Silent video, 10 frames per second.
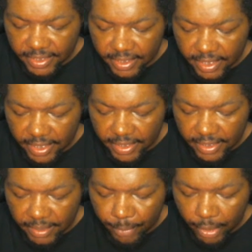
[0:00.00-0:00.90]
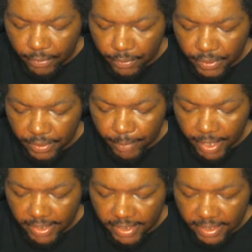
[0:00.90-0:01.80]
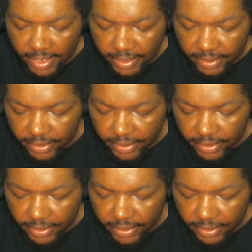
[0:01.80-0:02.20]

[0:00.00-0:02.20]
this Armada who's about to like